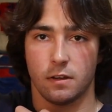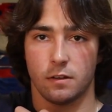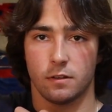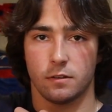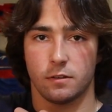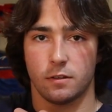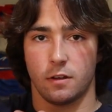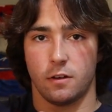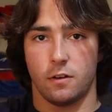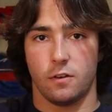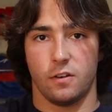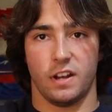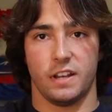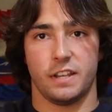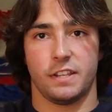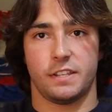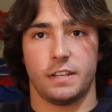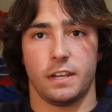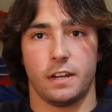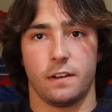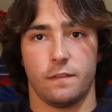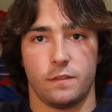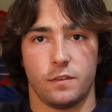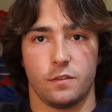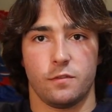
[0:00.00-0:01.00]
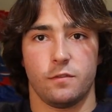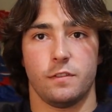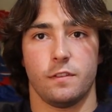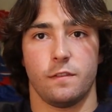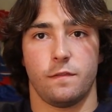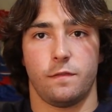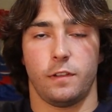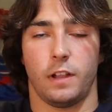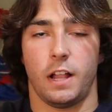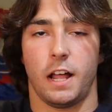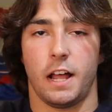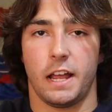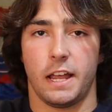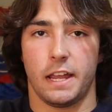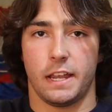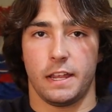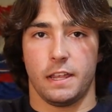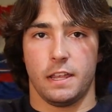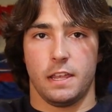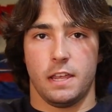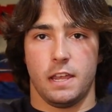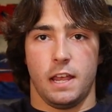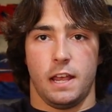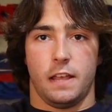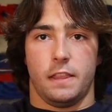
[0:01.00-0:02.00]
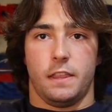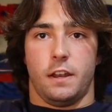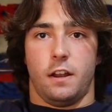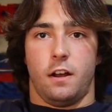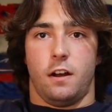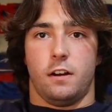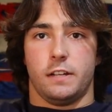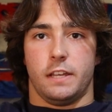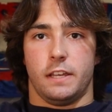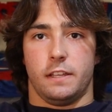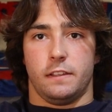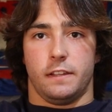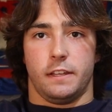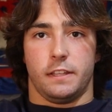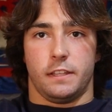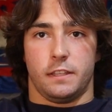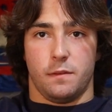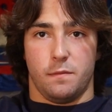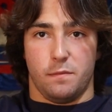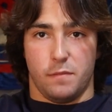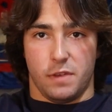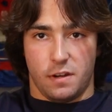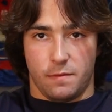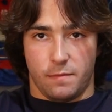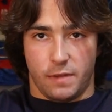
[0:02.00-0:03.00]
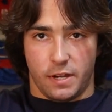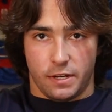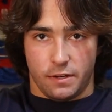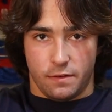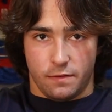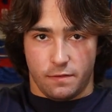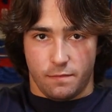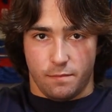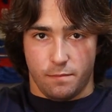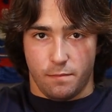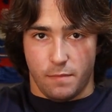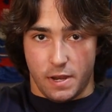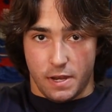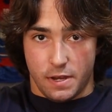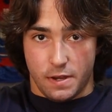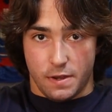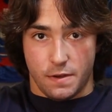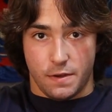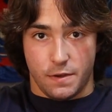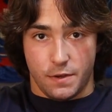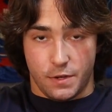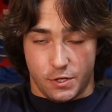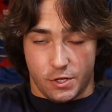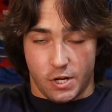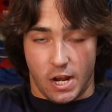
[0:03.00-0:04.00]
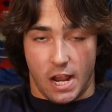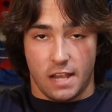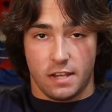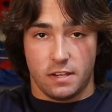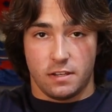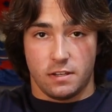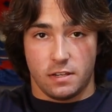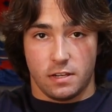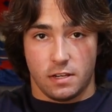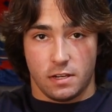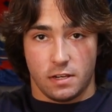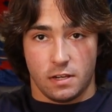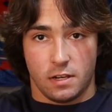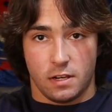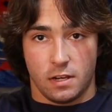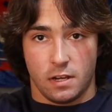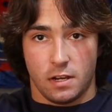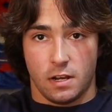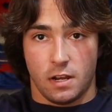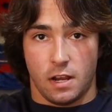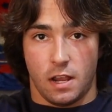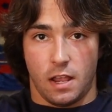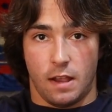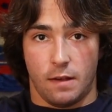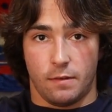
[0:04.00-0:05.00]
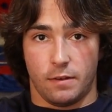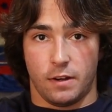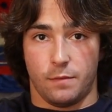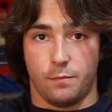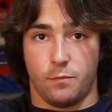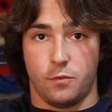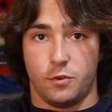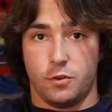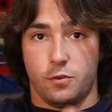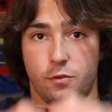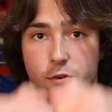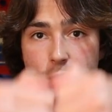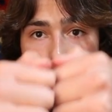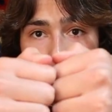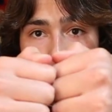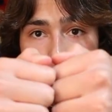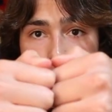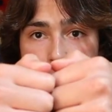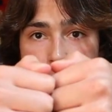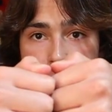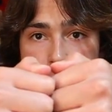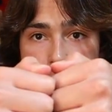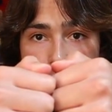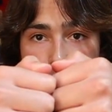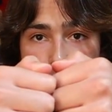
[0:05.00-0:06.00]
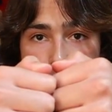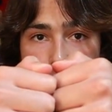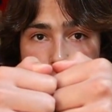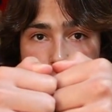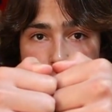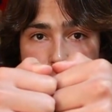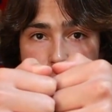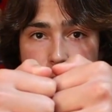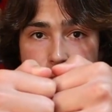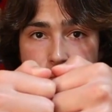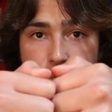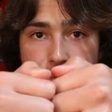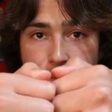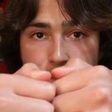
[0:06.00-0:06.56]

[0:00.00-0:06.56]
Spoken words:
So instead of doing the fly and then hugging like the mid of my mid chest, I'm gonna do it up like here more.